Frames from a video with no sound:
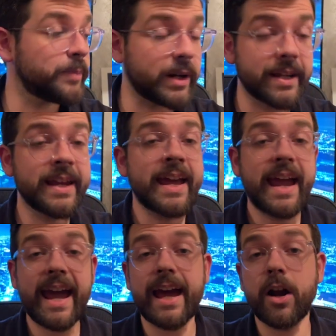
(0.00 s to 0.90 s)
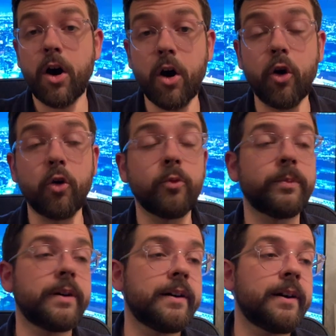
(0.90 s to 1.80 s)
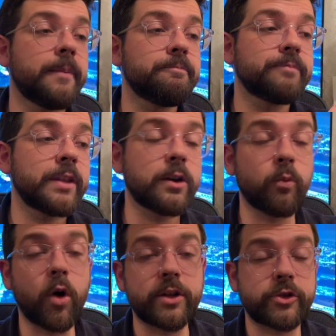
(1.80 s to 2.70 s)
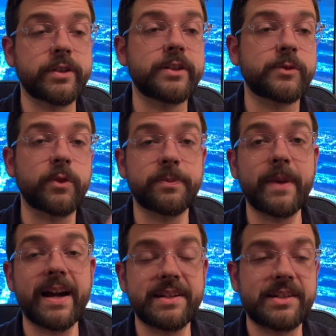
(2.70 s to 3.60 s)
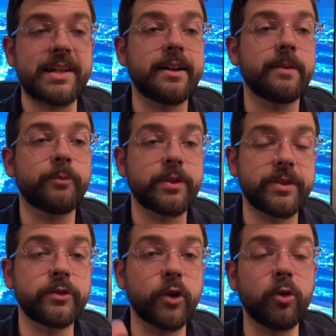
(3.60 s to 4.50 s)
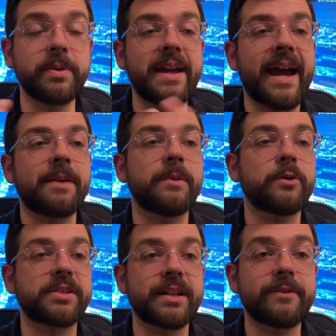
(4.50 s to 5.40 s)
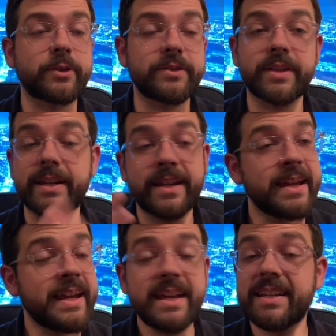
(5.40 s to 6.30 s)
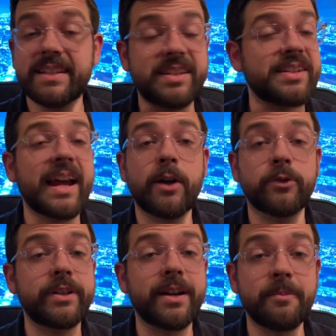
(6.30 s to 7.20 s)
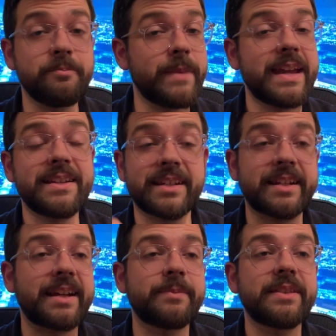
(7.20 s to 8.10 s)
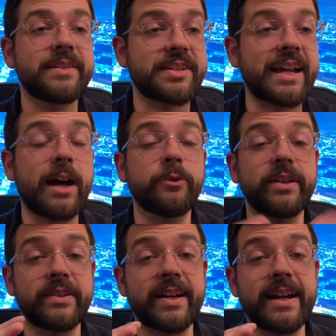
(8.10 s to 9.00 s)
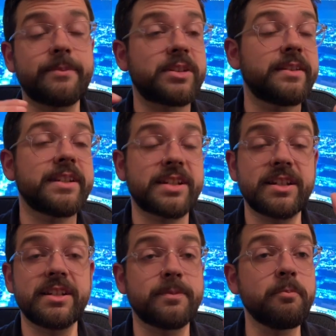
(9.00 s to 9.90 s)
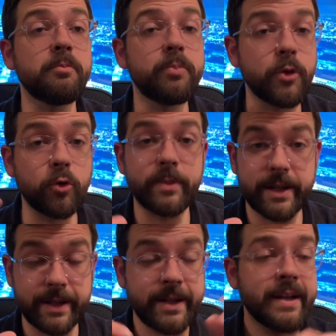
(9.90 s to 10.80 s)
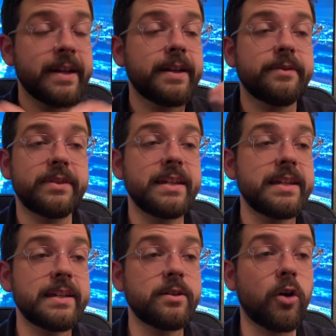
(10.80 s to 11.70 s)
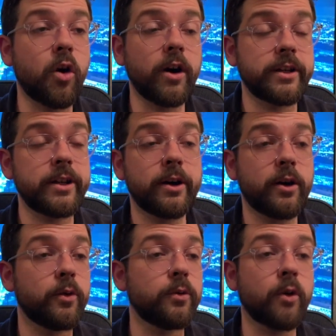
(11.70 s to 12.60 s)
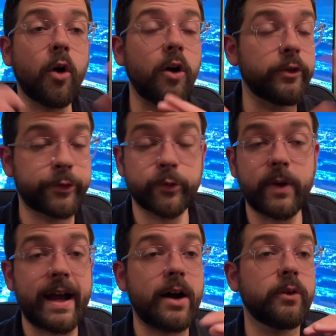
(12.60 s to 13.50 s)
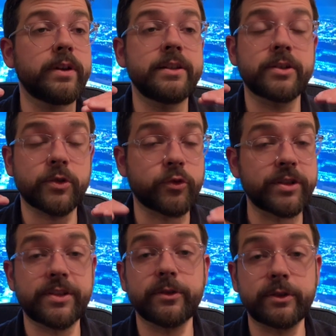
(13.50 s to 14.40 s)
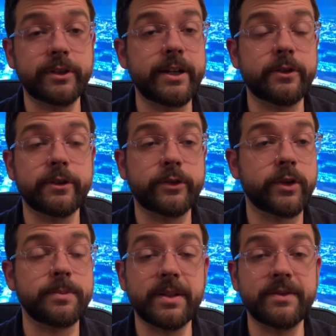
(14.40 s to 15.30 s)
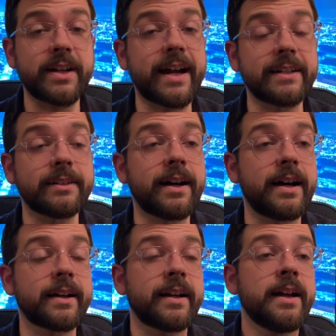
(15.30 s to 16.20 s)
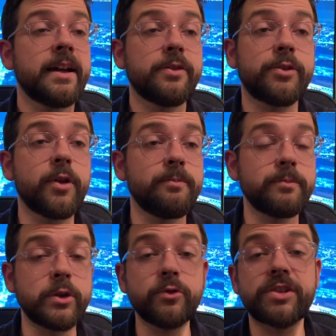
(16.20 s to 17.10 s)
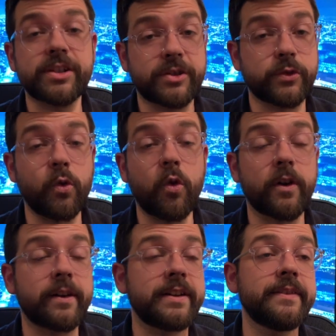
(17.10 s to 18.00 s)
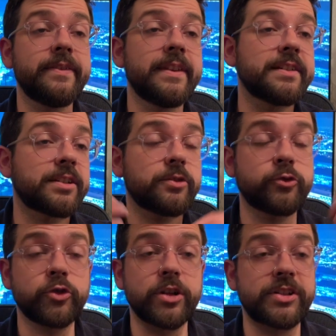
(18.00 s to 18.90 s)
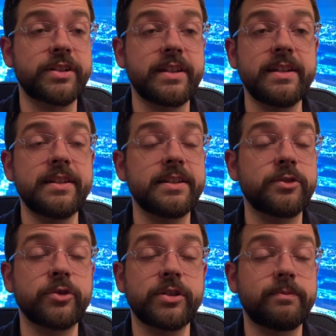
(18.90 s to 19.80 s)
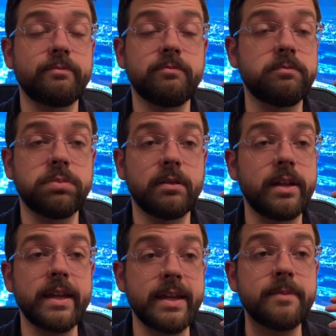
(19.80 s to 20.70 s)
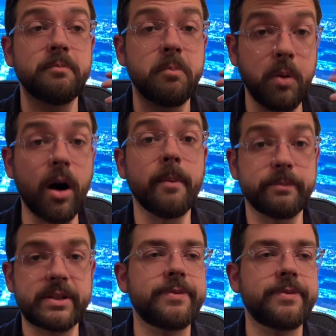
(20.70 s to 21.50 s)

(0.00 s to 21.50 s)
But at home, you know, watching this with my setup with the Dolby Atmos and everything, it sounded amazing. I mean, the sound at times in this is booming. The audio all throughout is crystal clear in terms of dialogue. The music score in this just it bumps.